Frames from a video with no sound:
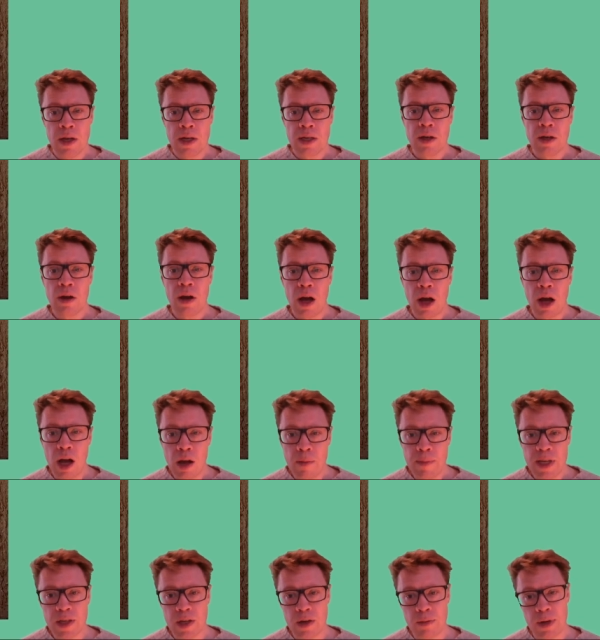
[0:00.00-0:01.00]
So
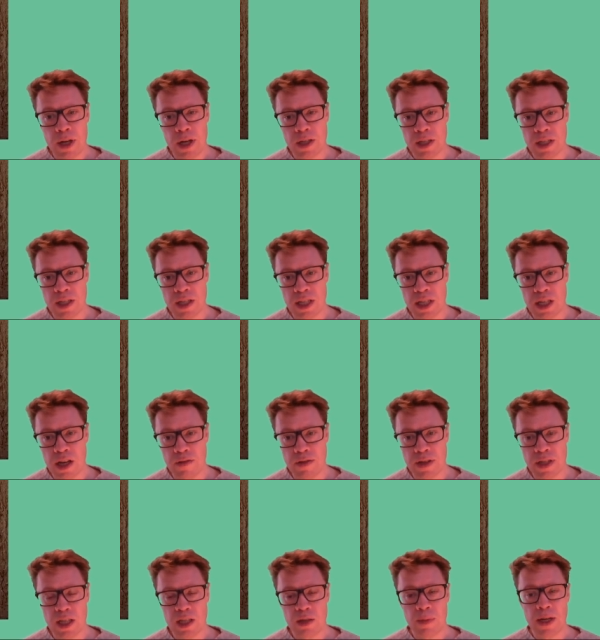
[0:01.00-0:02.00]
armies and emergency
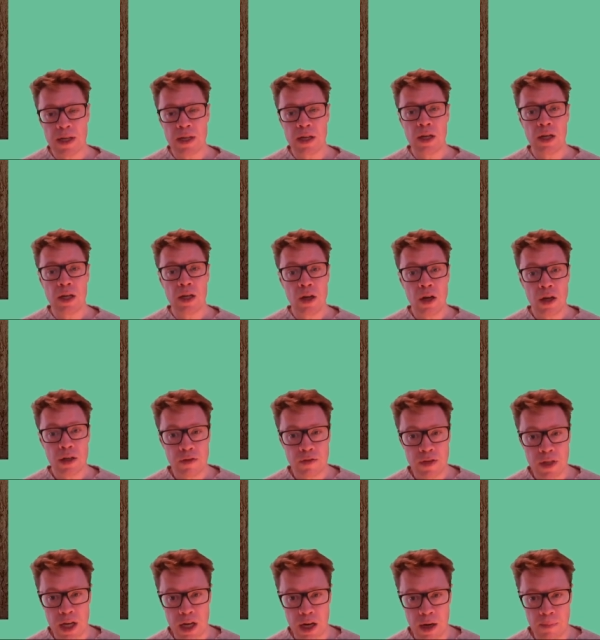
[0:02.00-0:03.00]
services spend a lot of
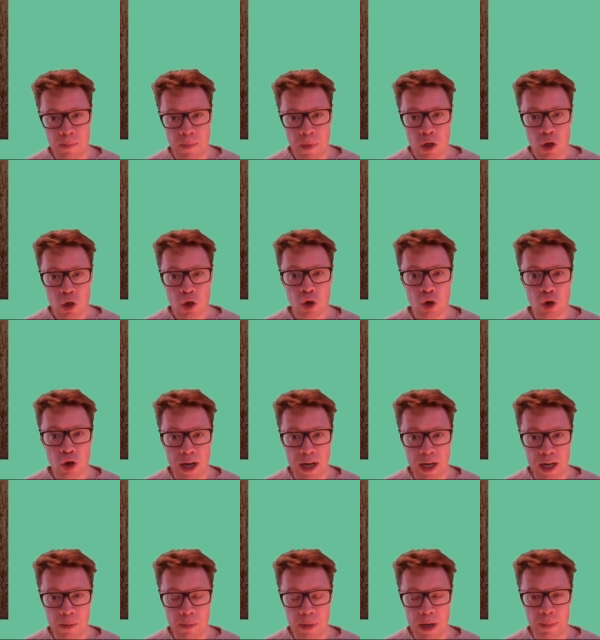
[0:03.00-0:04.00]
time
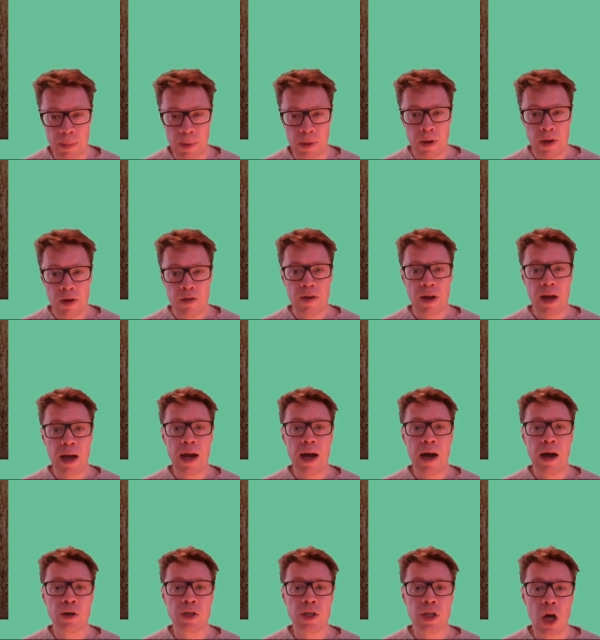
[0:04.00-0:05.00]
training people for
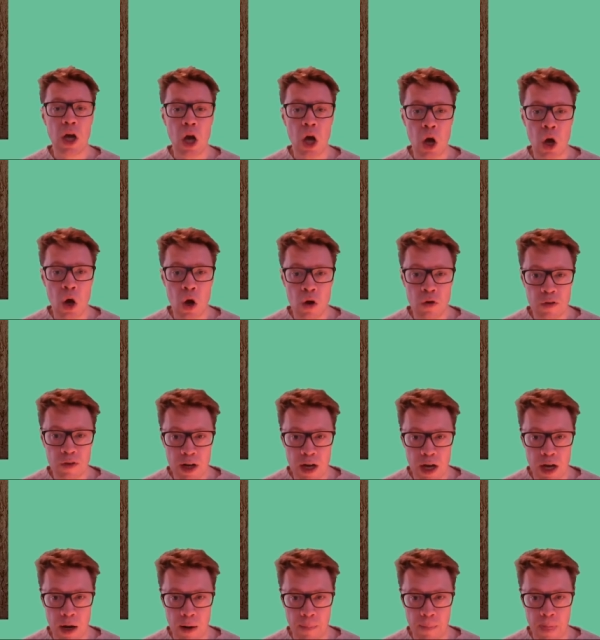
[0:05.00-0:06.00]
how to
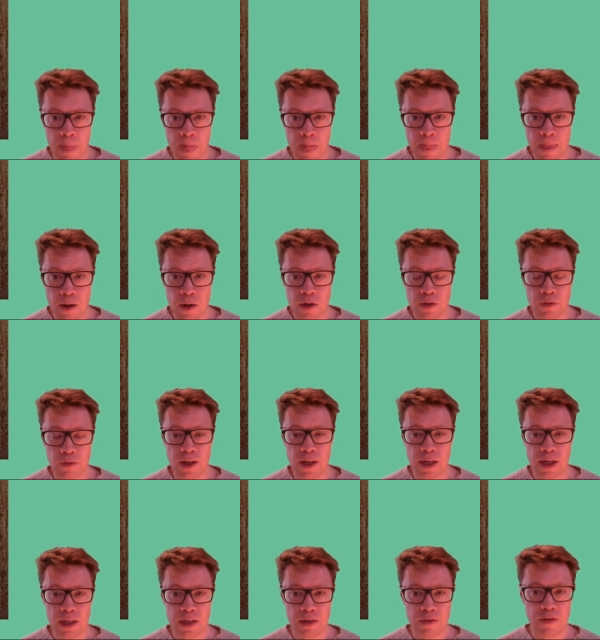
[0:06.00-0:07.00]
overcome those
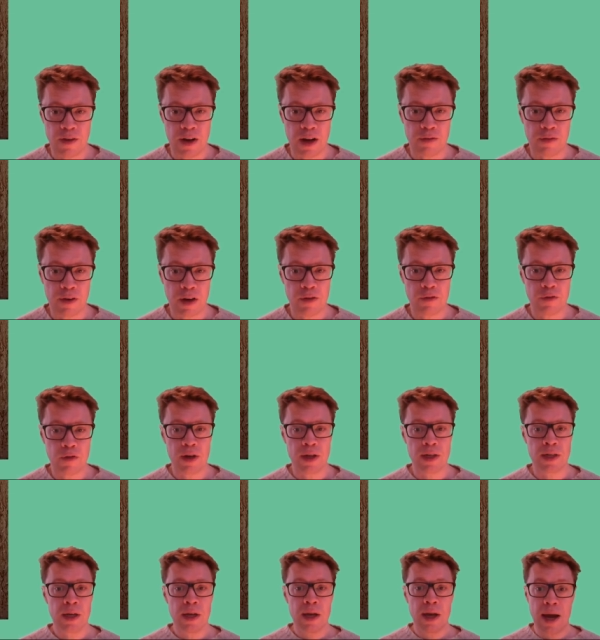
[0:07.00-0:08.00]
feelings of fight, flight,
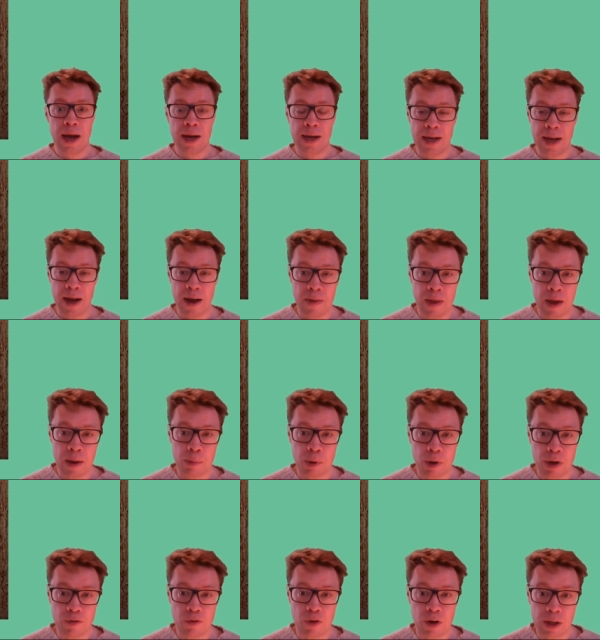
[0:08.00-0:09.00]
freeze and get their
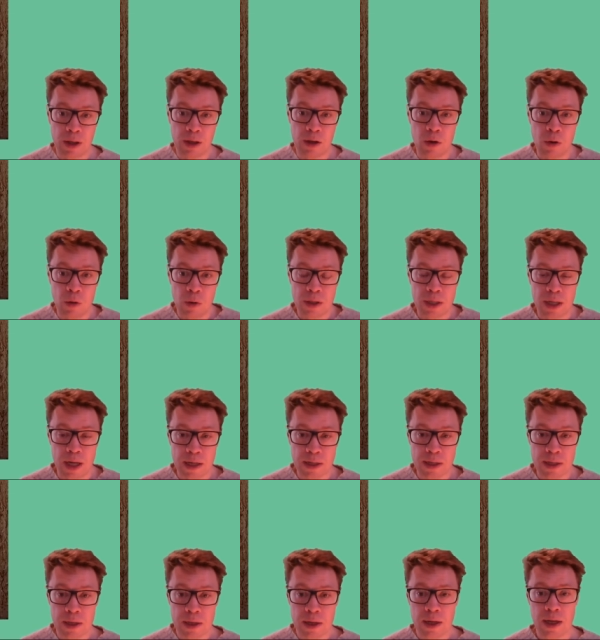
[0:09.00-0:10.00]
prefrontal
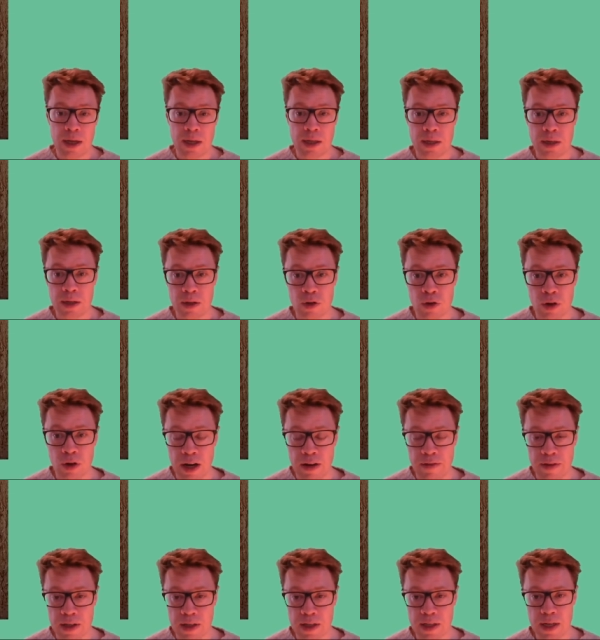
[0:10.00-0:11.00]
cortex into the
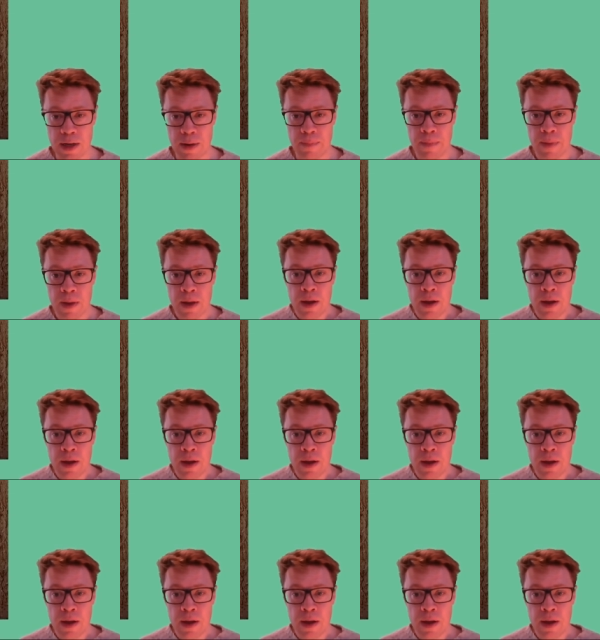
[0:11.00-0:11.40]
driving seat.